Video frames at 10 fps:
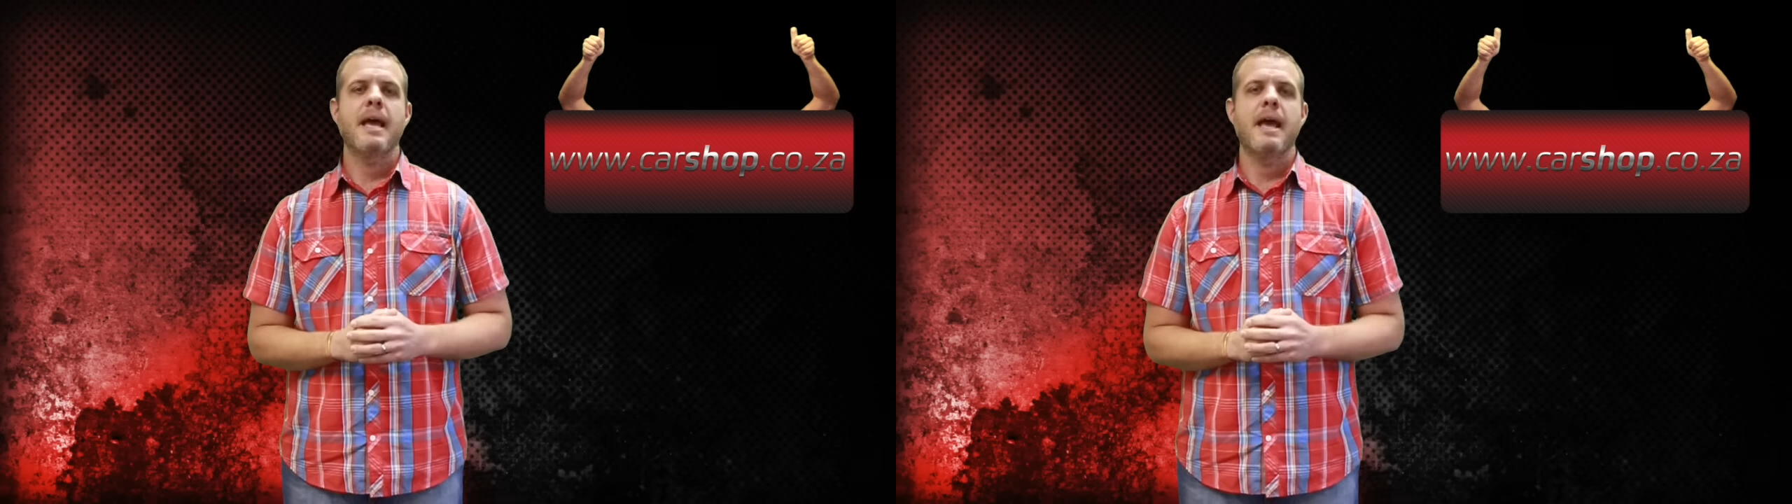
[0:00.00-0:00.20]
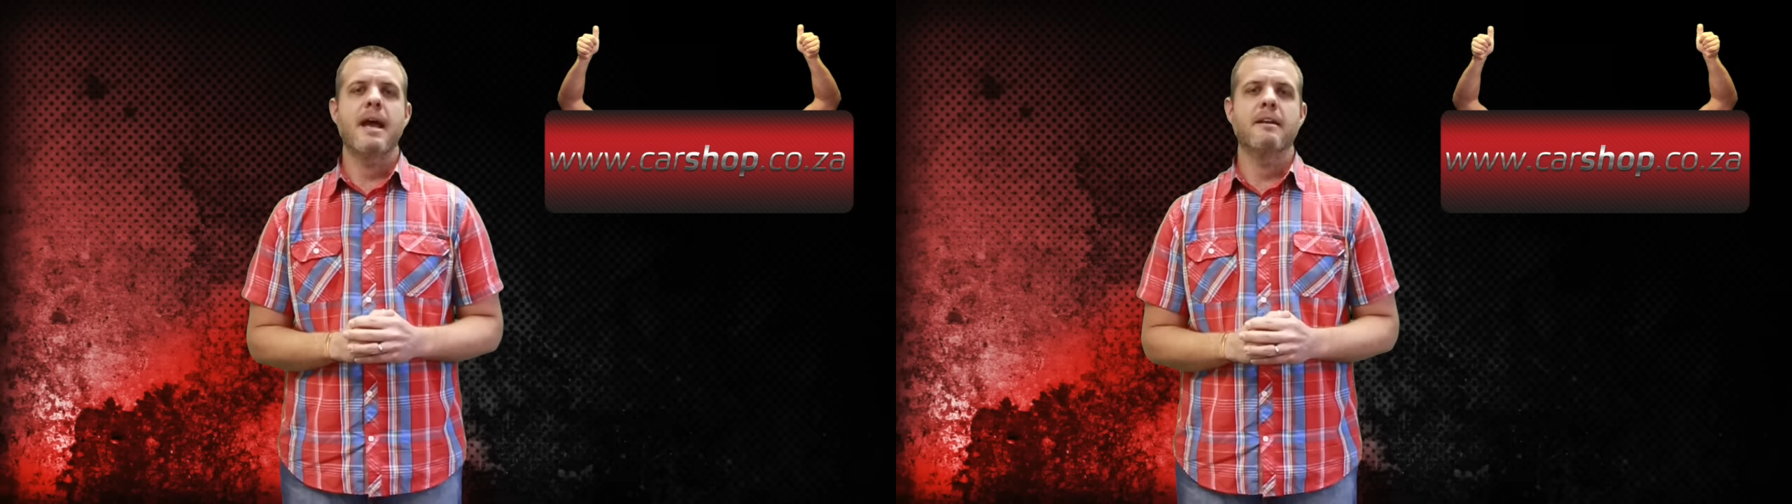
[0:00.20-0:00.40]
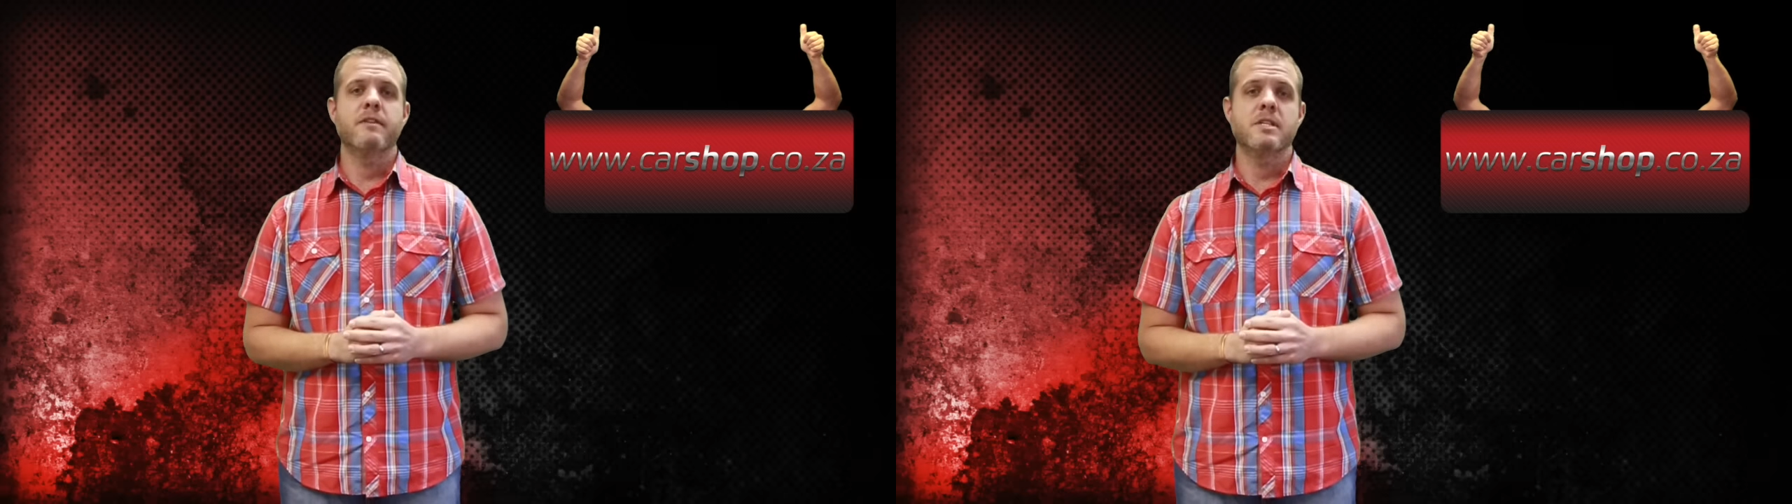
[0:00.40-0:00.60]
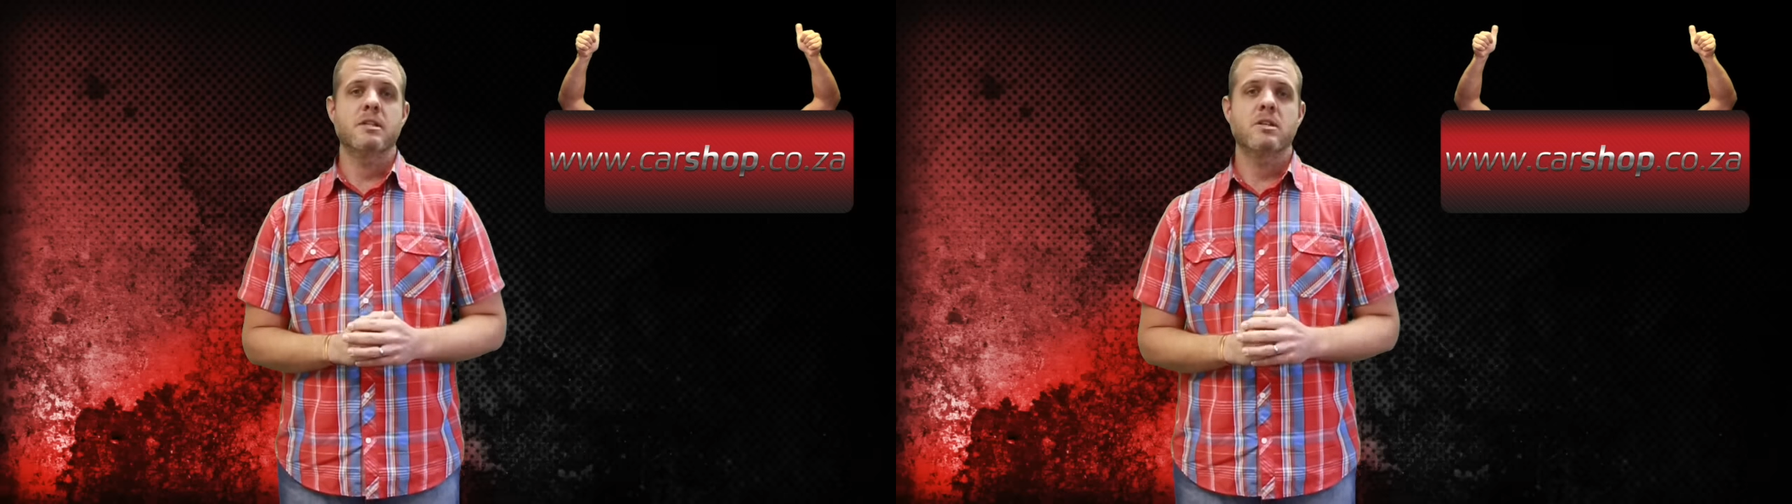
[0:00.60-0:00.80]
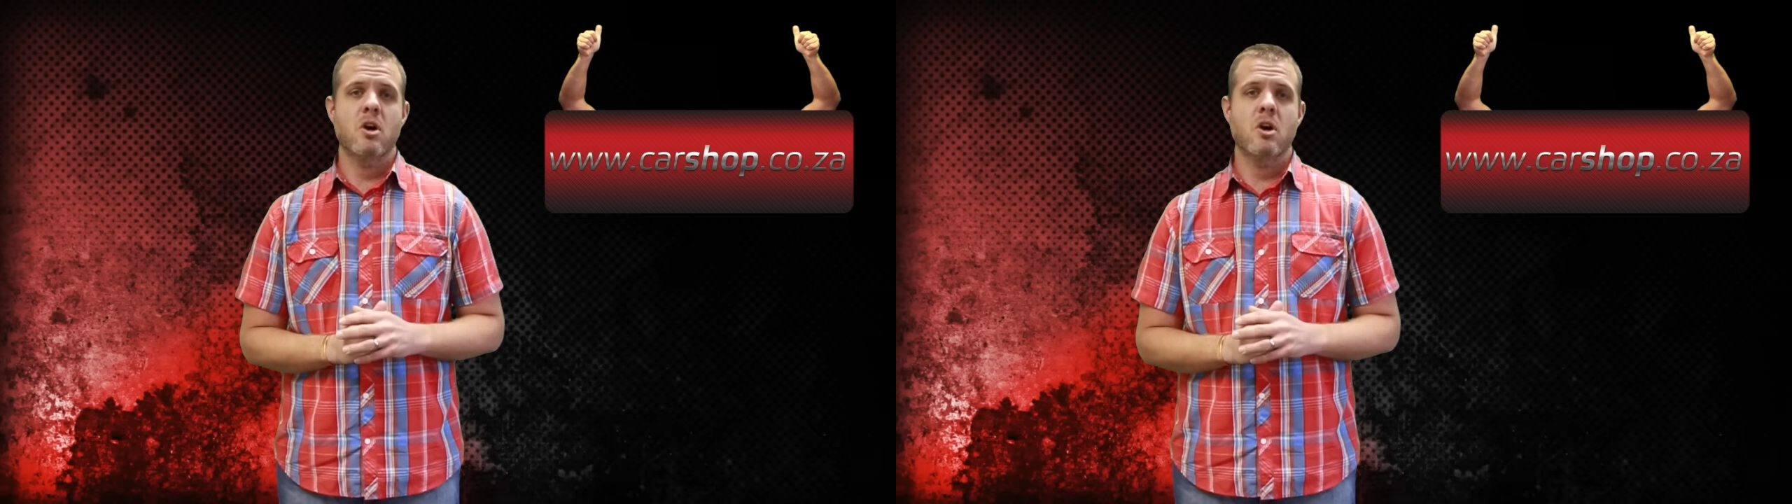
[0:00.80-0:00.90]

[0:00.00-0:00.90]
and visit